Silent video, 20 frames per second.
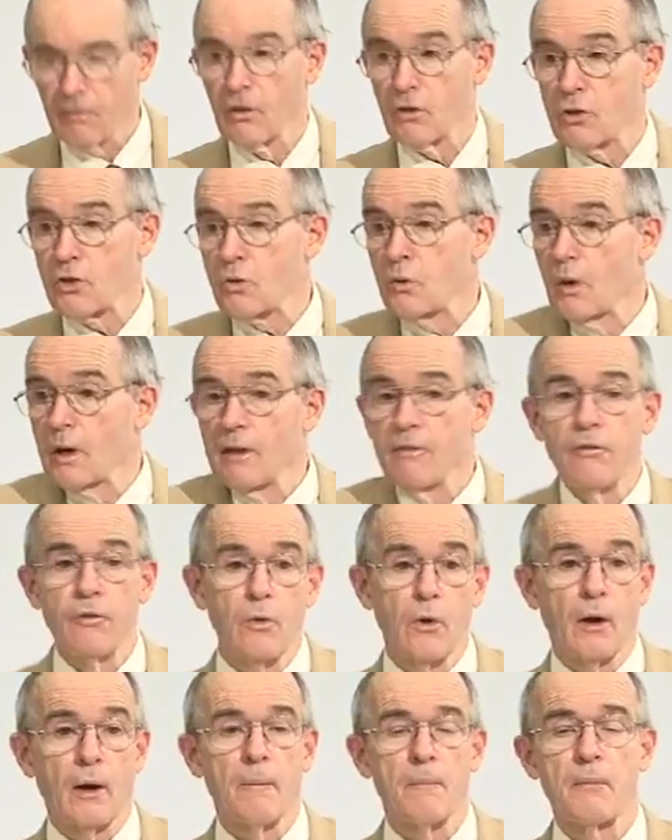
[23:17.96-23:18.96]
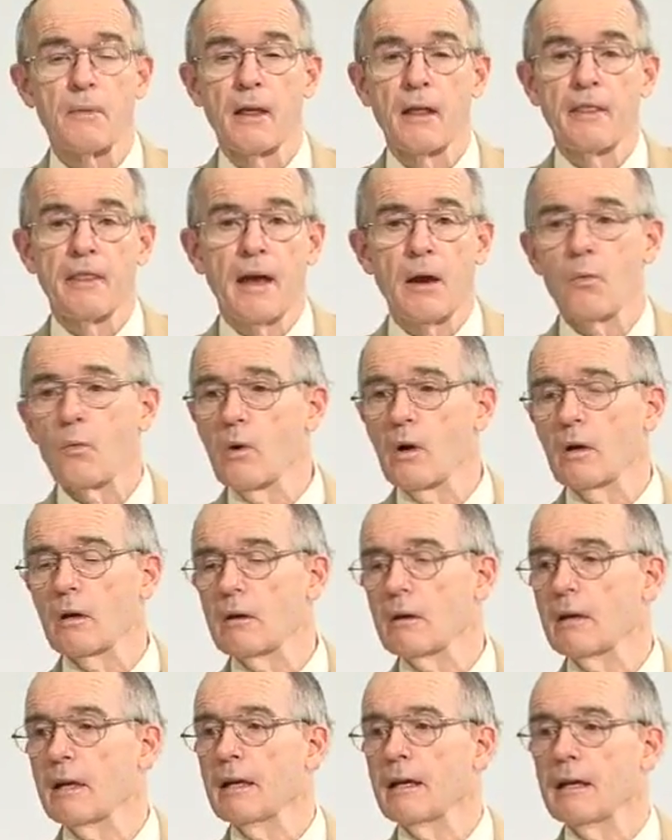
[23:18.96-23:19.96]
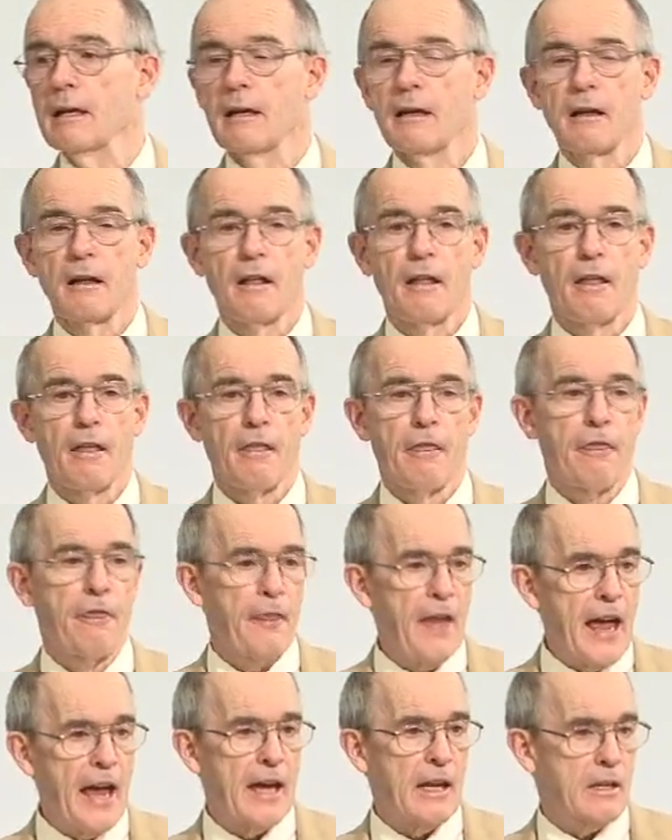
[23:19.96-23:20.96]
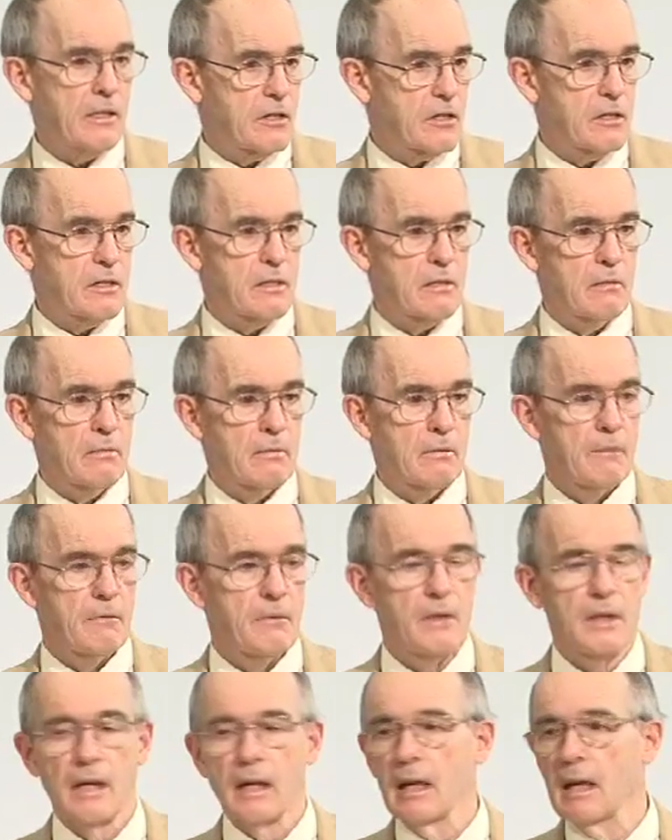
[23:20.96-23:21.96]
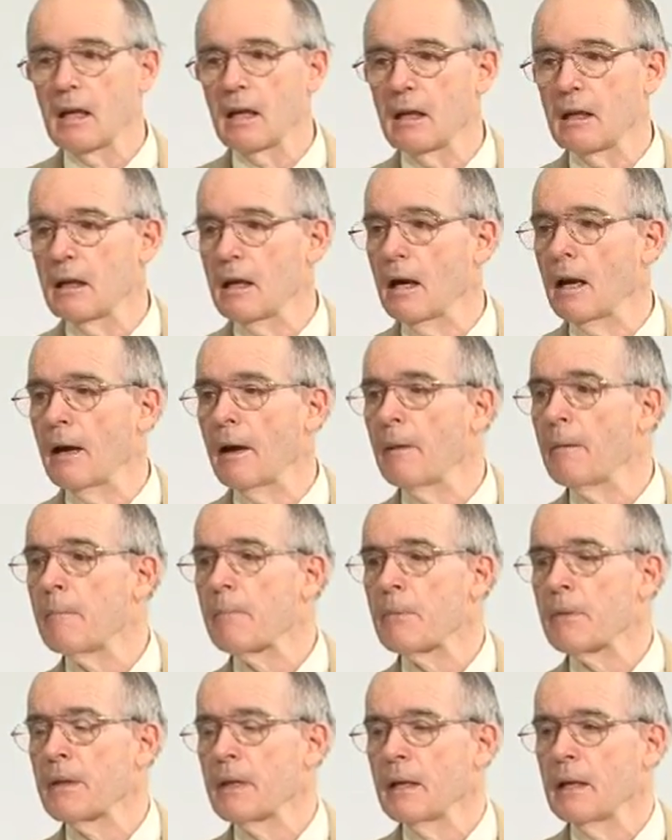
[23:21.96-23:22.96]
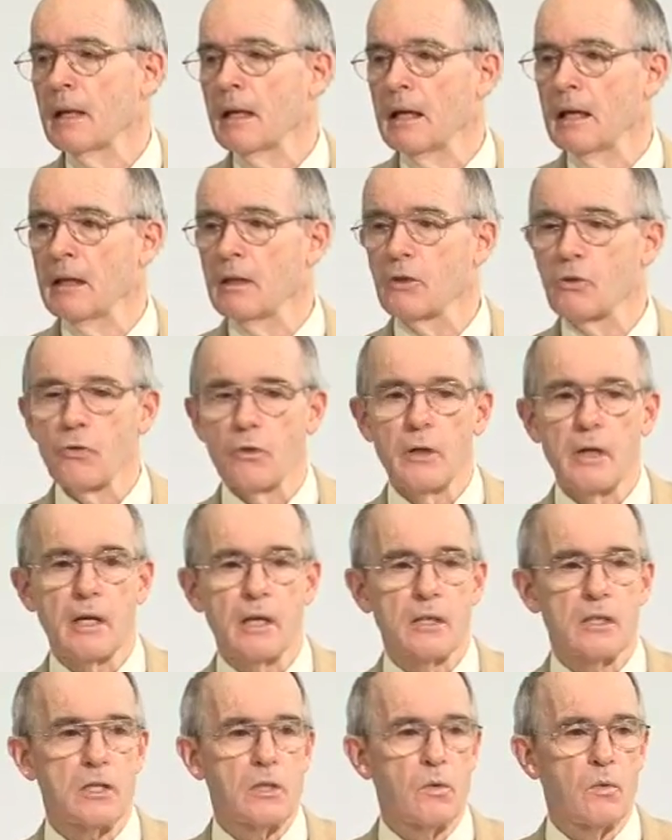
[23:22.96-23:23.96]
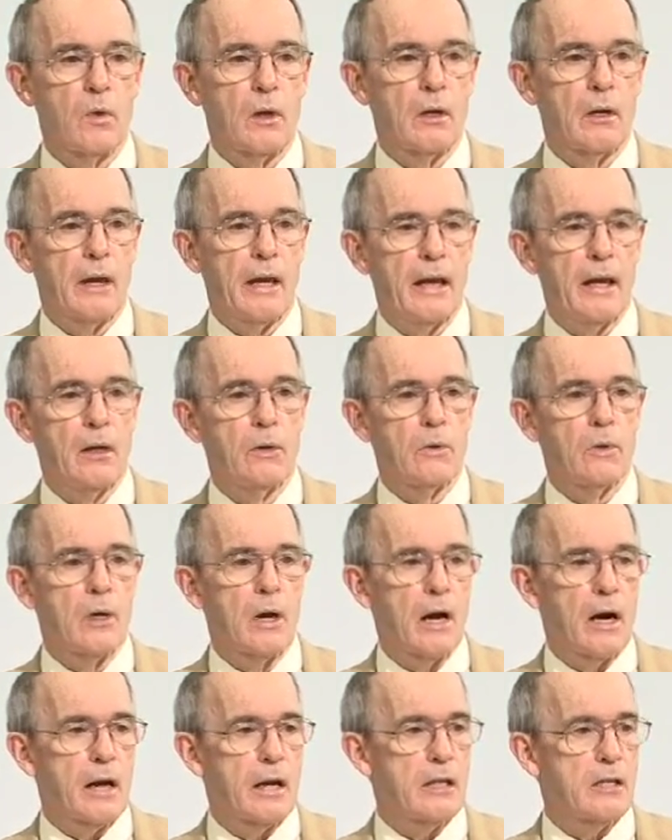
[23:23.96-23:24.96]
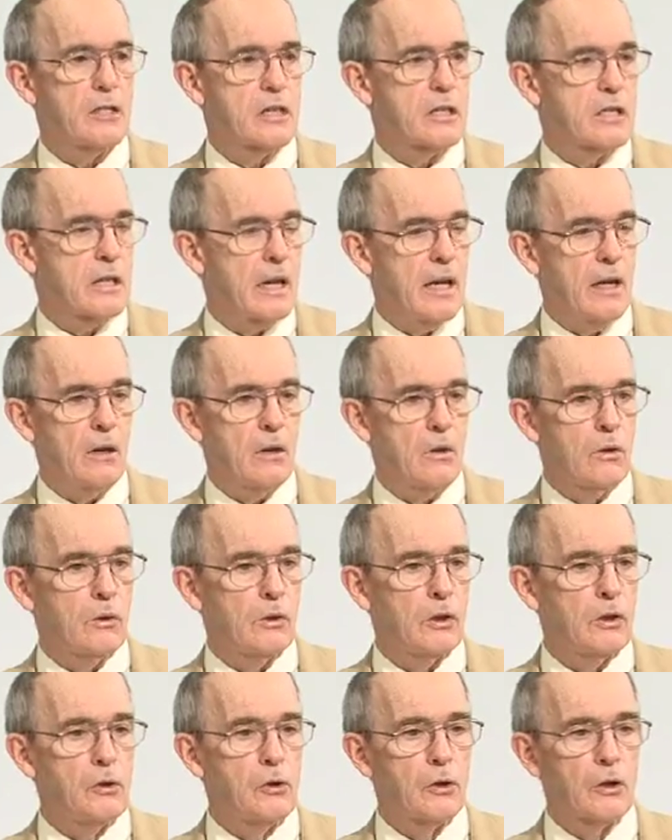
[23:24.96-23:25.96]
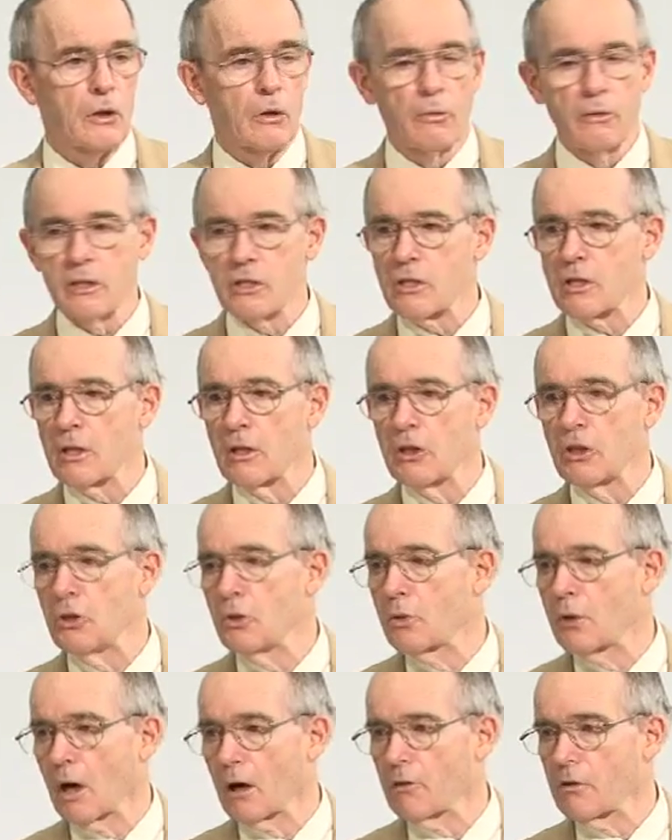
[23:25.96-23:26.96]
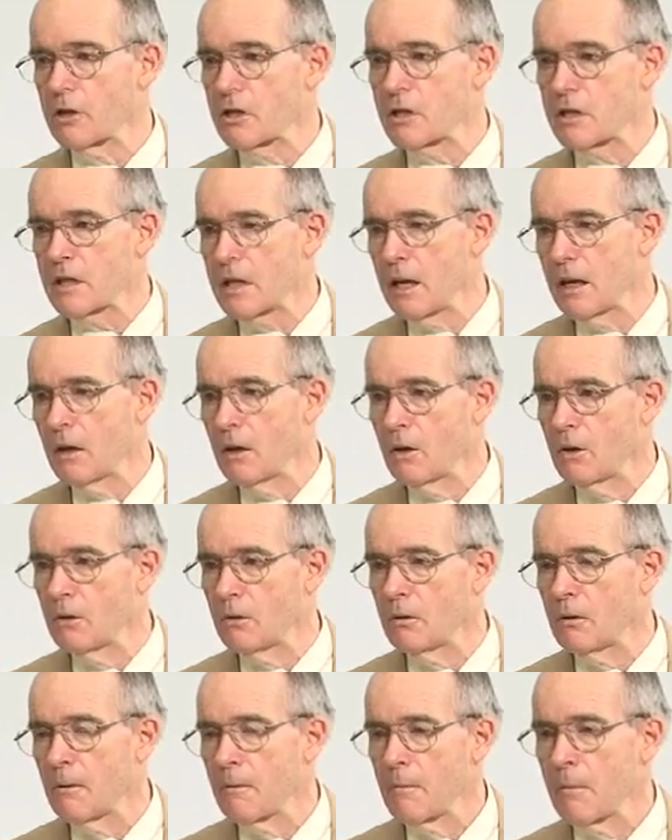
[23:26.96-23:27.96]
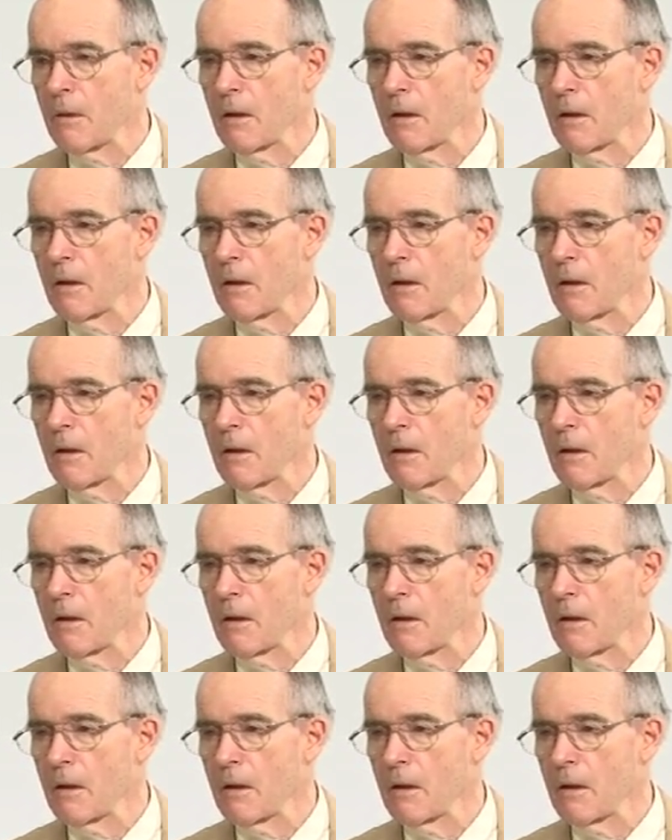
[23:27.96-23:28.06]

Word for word: verse 24, that word thanks in, uh, in Greek is the word eucharisteo, eucharisteo.